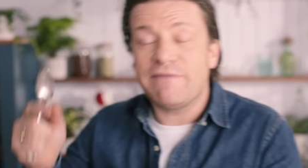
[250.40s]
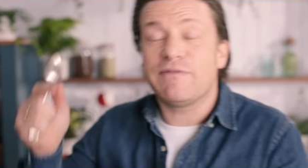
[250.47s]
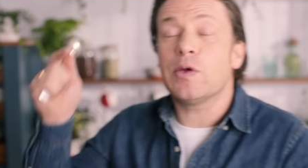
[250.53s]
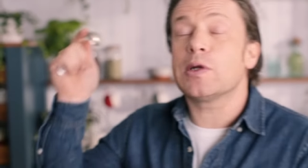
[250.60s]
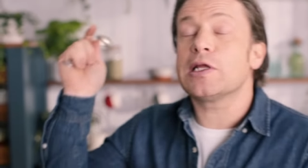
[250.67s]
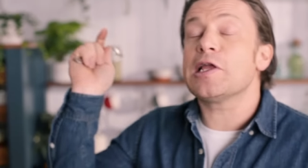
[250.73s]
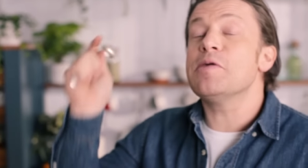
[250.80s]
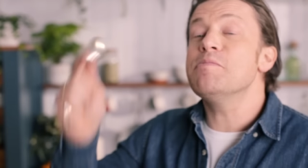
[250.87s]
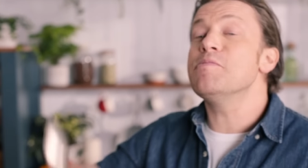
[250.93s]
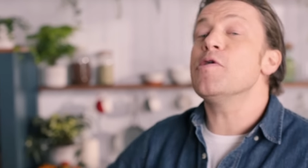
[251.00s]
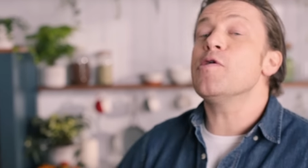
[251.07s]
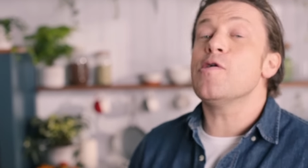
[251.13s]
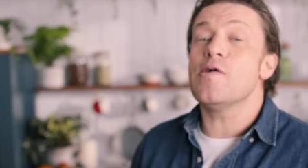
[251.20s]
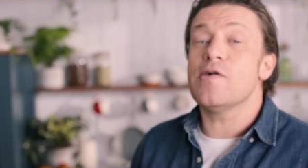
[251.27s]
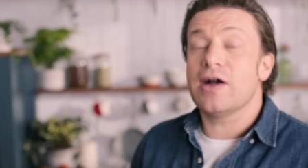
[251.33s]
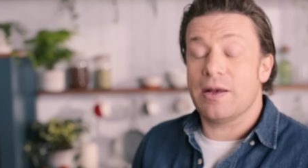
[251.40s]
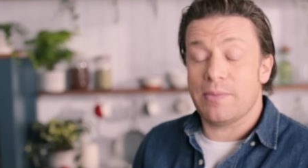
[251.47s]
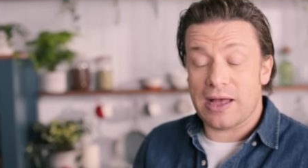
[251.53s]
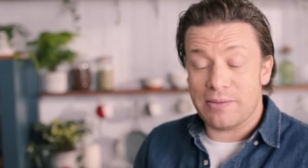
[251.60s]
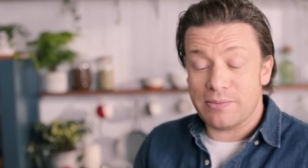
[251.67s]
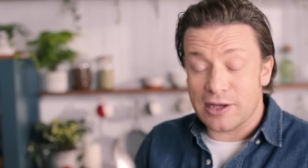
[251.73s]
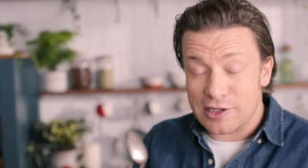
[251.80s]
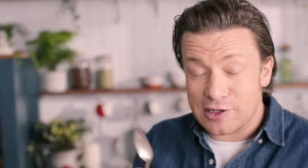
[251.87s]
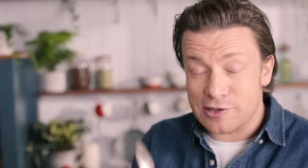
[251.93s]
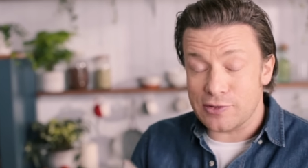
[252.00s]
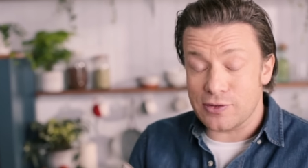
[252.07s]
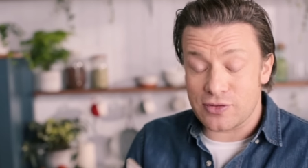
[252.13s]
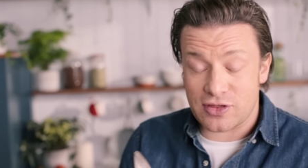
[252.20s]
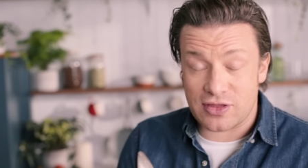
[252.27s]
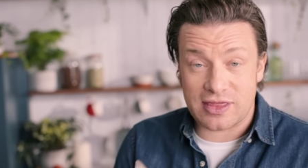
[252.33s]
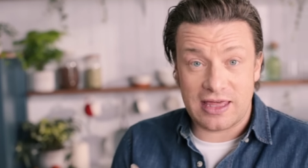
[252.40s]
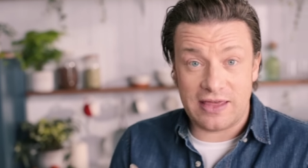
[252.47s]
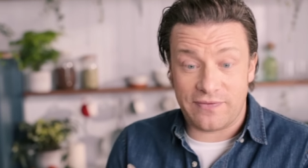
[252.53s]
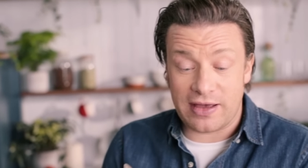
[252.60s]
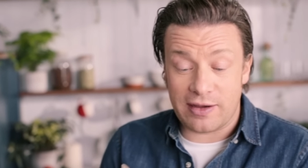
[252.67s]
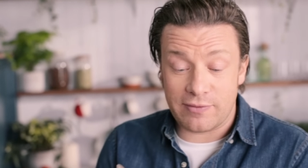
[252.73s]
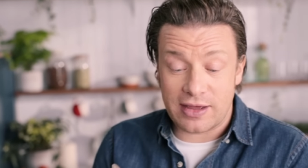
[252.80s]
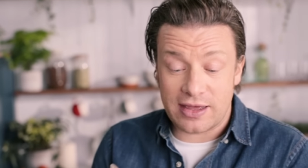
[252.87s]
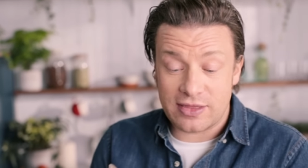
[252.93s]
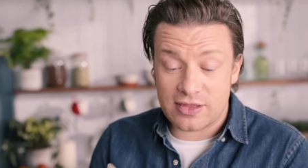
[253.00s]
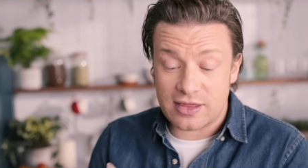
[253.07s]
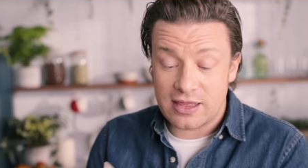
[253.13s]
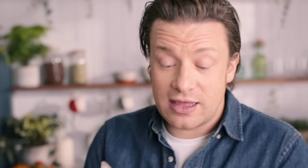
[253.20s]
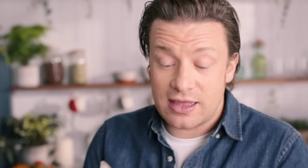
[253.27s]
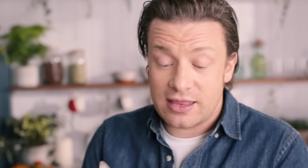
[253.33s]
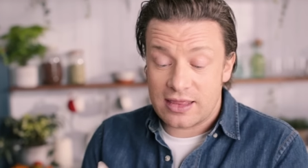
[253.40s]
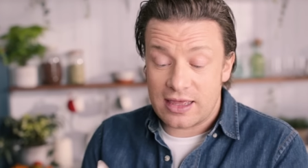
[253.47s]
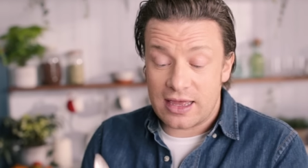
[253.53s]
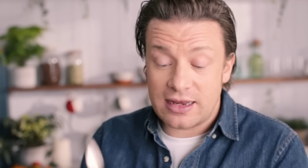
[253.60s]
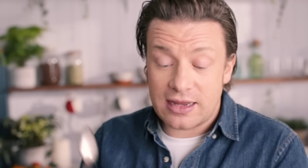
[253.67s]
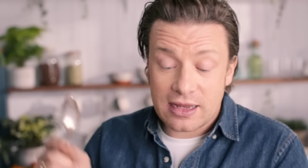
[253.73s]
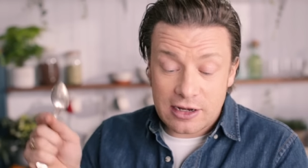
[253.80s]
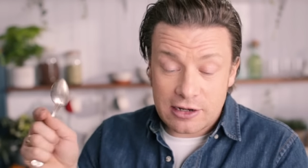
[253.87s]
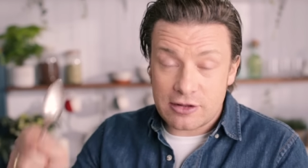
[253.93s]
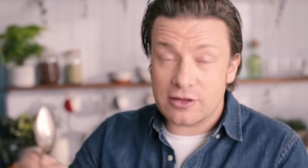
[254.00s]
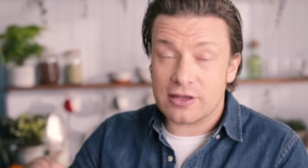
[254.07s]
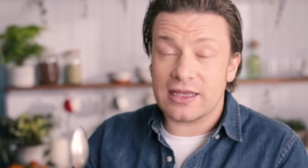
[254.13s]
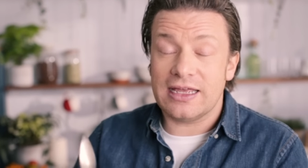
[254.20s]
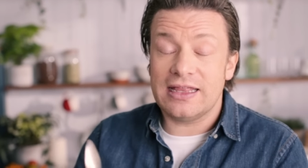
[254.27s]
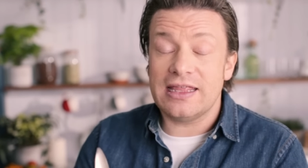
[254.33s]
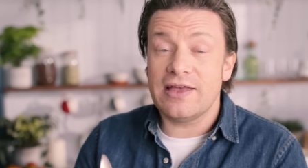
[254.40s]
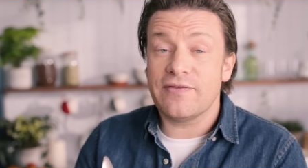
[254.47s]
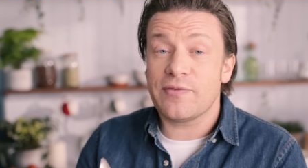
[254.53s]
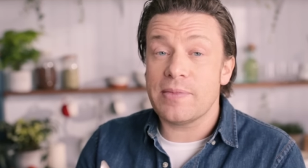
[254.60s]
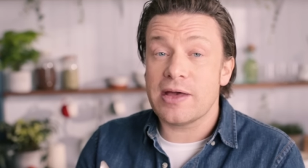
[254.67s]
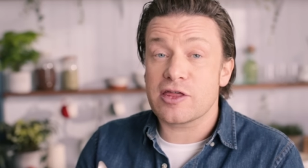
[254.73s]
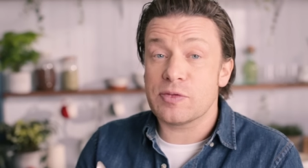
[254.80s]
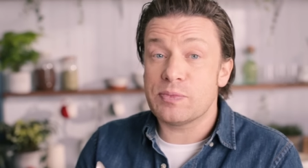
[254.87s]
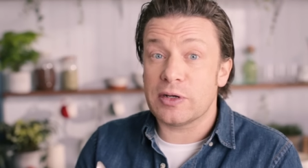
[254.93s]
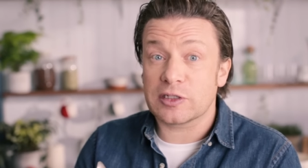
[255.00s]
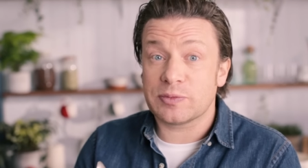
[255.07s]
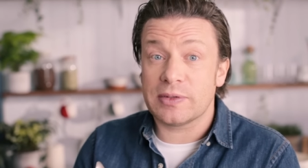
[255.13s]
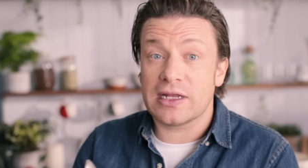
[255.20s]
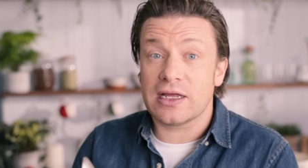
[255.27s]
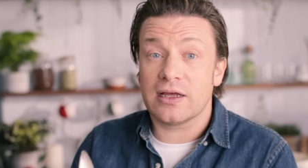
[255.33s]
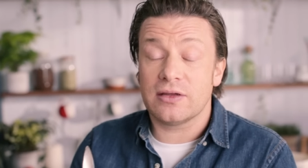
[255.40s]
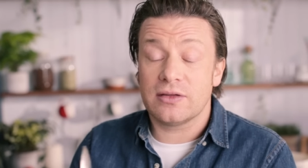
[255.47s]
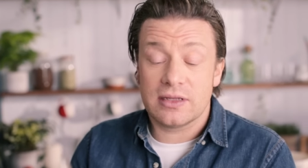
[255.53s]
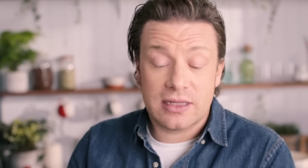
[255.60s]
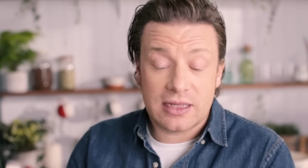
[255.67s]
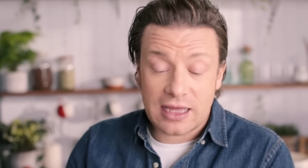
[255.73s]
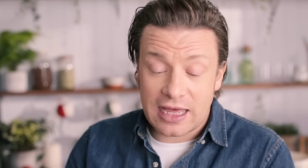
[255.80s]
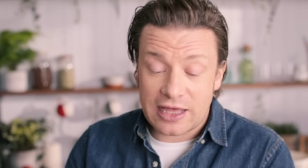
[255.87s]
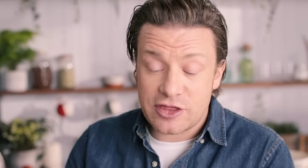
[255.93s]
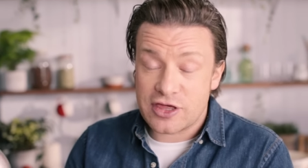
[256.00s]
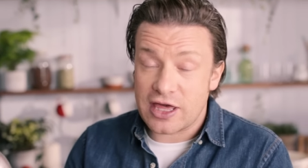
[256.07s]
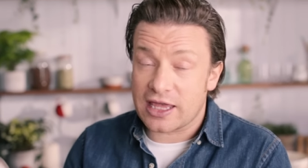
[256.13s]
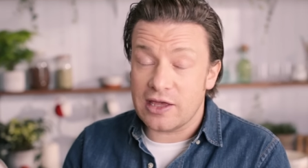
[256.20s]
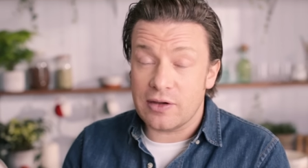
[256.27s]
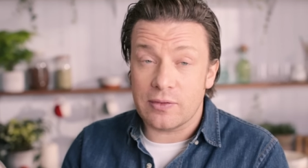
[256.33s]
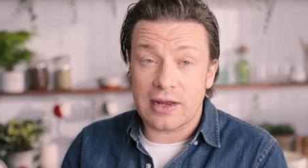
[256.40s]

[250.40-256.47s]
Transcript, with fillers: if you want to know more about my gorgeous Tefal range, then look in the information box below and check it